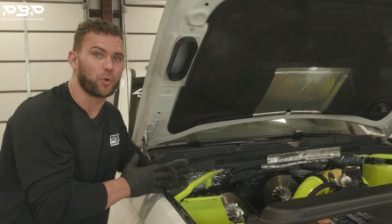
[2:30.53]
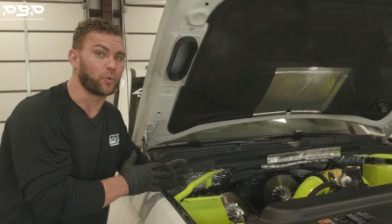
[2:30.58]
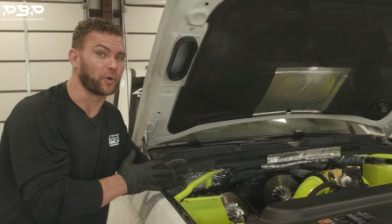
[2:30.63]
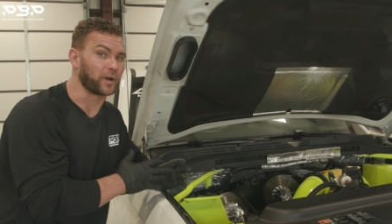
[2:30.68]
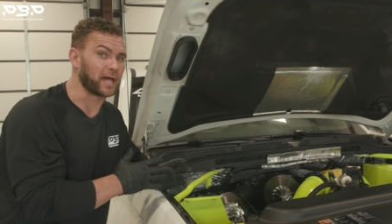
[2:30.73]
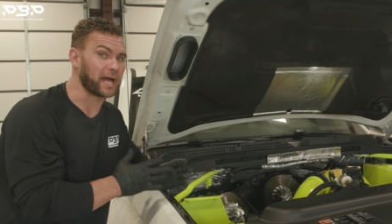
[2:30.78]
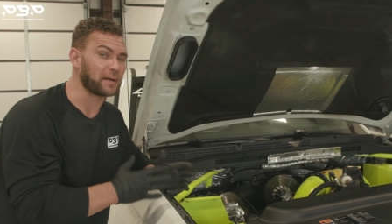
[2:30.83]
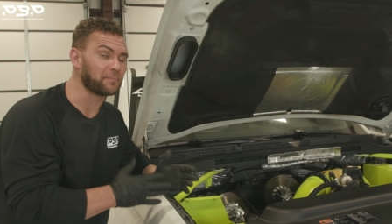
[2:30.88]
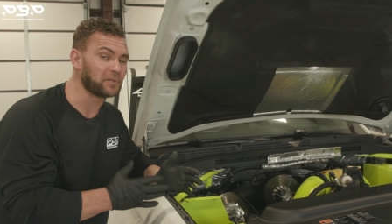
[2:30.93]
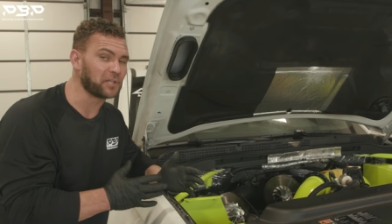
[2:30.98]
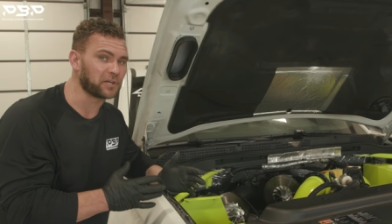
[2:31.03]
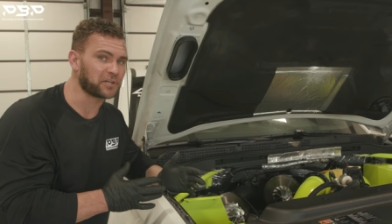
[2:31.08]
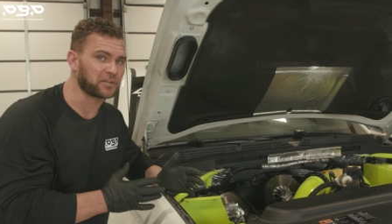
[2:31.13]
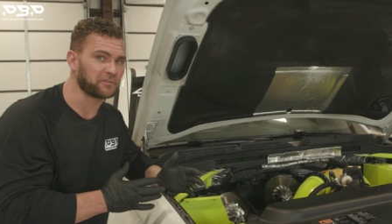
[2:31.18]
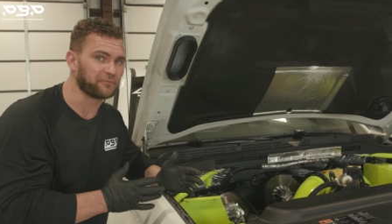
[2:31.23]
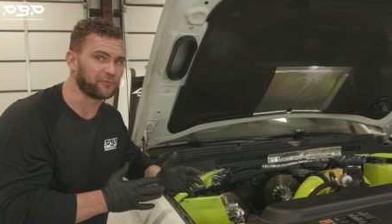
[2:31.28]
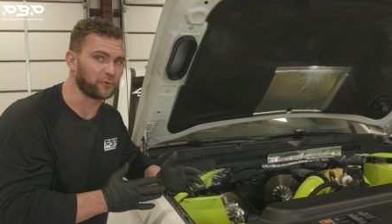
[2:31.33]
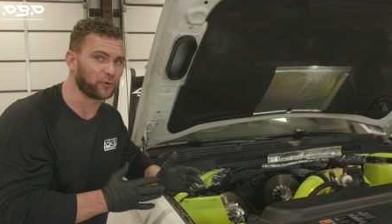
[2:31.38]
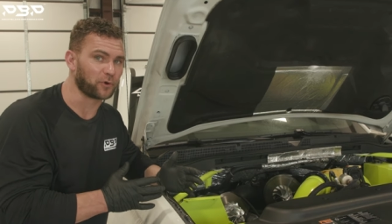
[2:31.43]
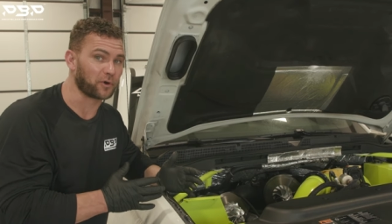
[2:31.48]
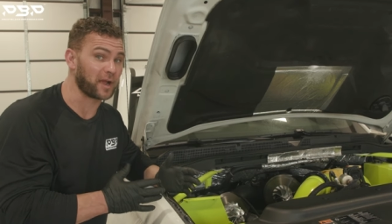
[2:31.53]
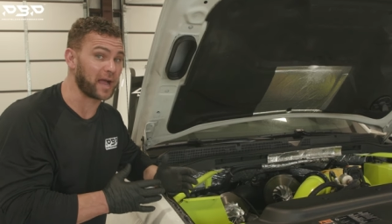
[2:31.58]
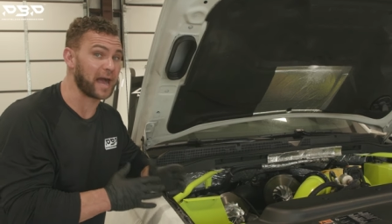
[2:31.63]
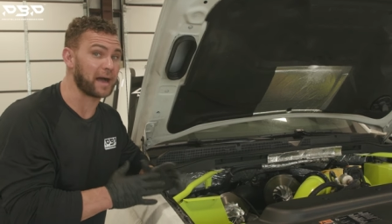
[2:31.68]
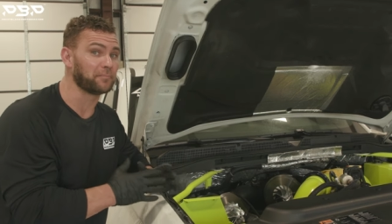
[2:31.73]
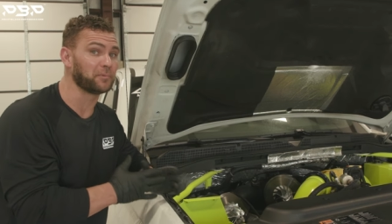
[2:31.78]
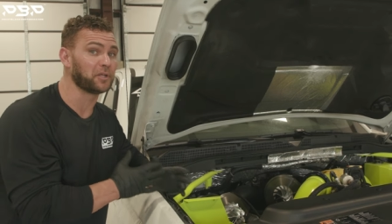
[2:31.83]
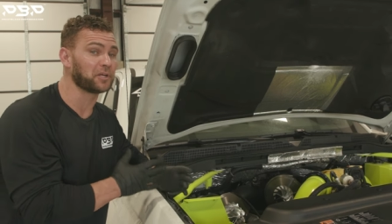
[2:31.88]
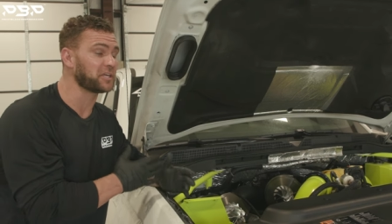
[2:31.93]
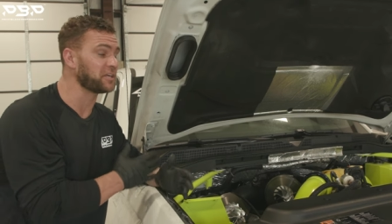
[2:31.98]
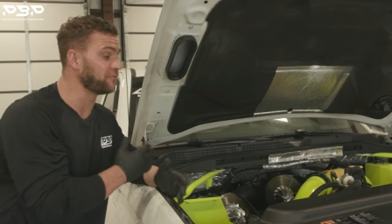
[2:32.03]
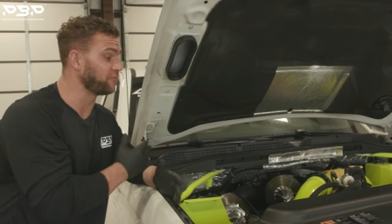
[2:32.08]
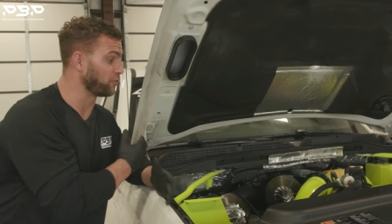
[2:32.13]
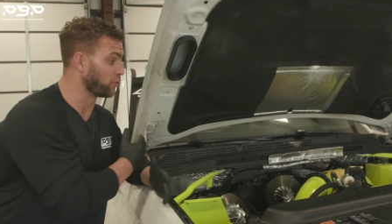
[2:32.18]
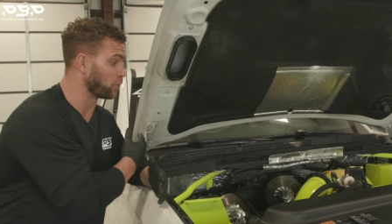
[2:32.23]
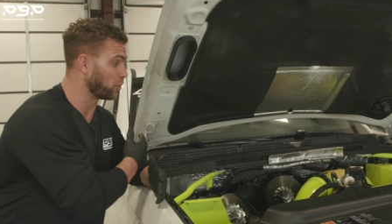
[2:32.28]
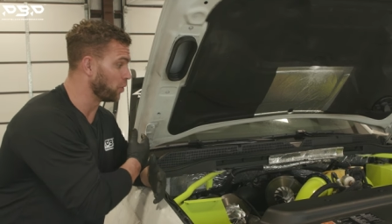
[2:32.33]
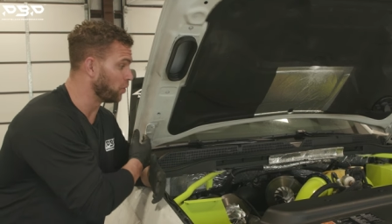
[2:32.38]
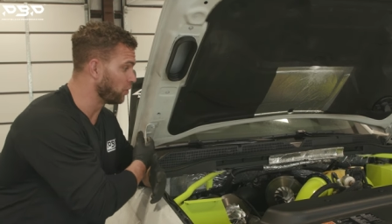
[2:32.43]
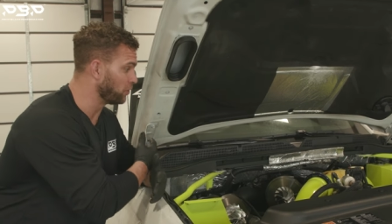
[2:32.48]
What I'm looking for
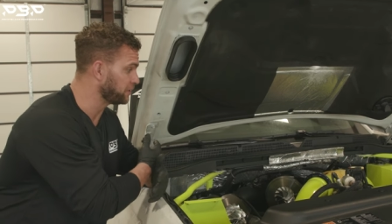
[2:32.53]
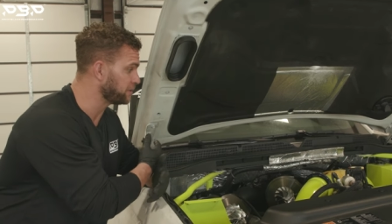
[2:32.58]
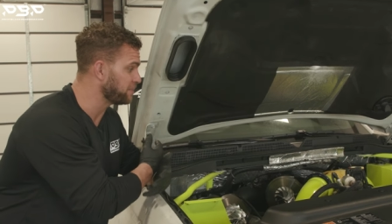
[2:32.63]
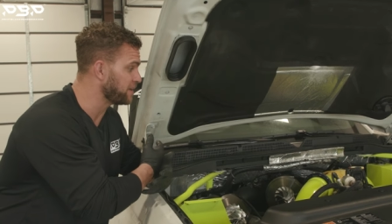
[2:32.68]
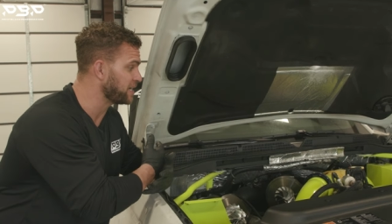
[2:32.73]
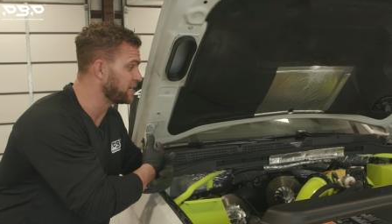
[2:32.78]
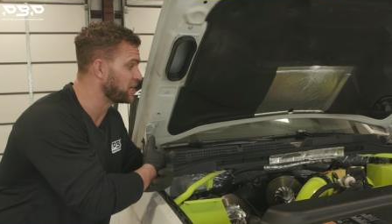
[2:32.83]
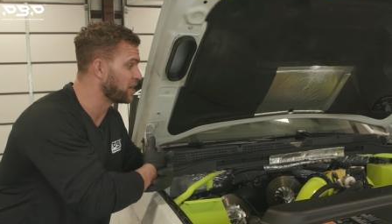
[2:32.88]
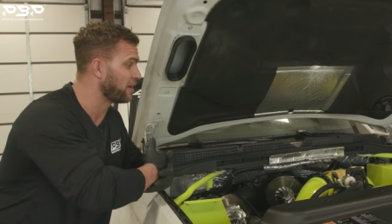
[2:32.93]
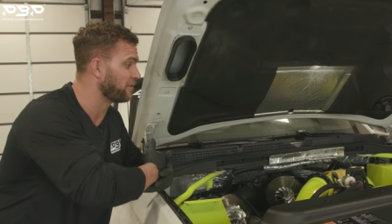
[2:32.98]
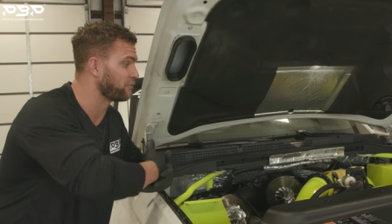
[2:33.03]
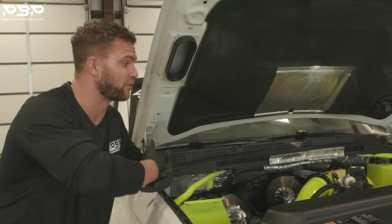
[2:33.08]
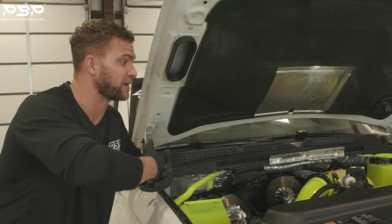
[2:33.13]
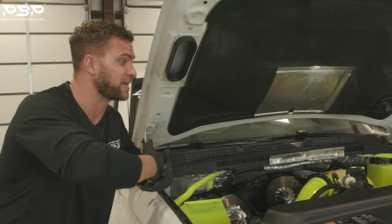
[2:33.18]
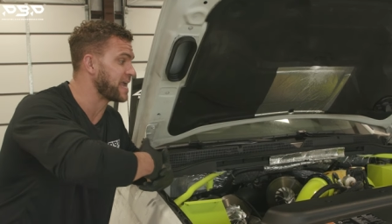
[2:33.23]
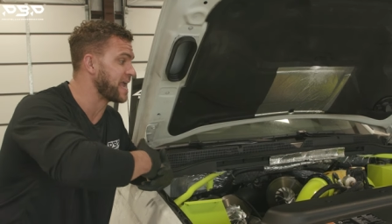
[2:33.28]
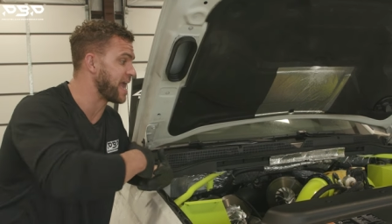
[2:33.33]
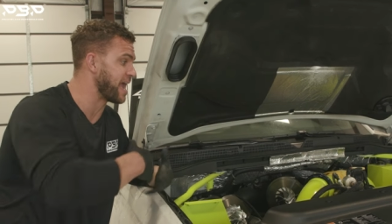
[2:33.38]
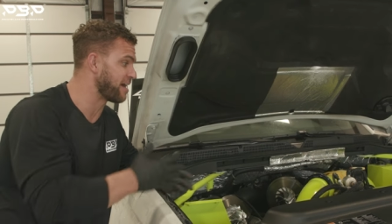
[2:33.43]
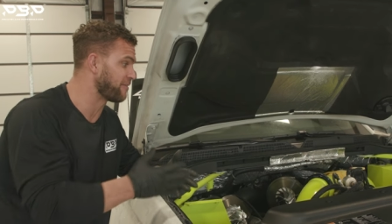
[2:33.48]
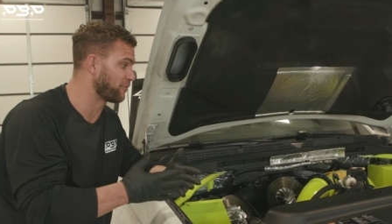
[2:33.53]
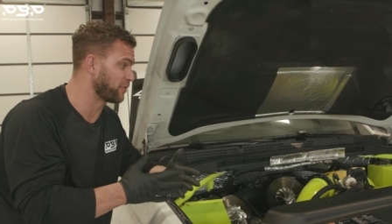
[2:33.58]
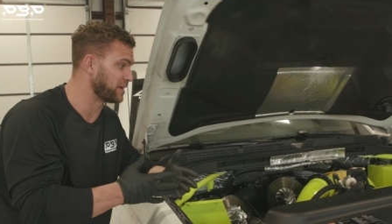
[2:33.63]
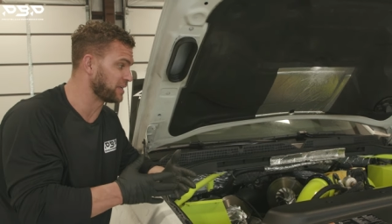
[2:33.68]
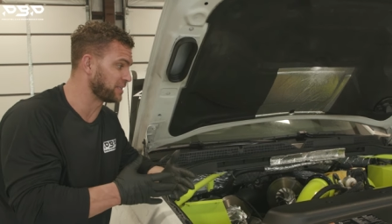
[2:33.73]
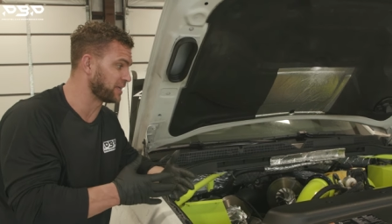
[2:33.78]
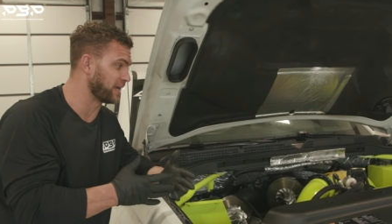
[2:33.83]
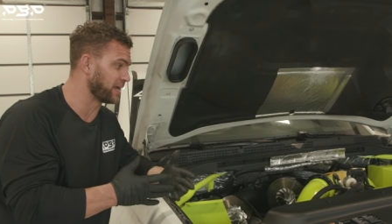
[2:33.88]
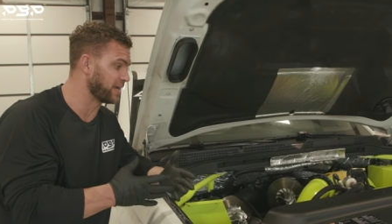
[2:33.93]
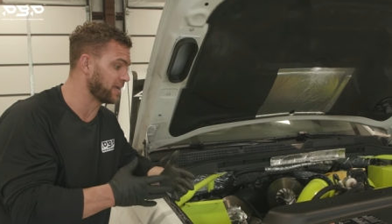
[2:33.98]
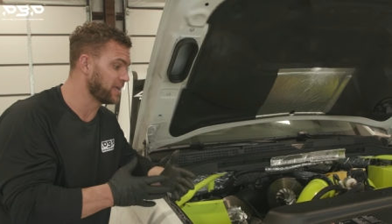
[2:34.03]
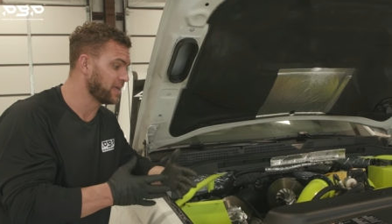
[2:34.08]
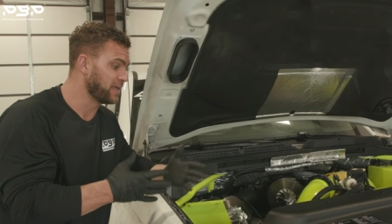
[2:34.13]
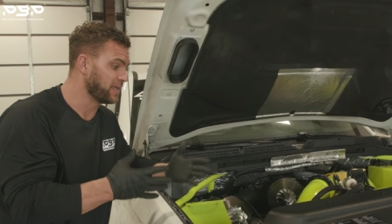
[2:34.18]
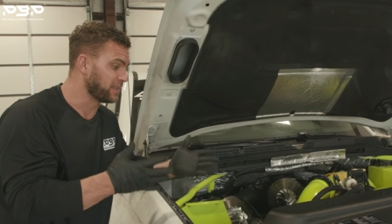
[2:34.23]
oil to be covering everything.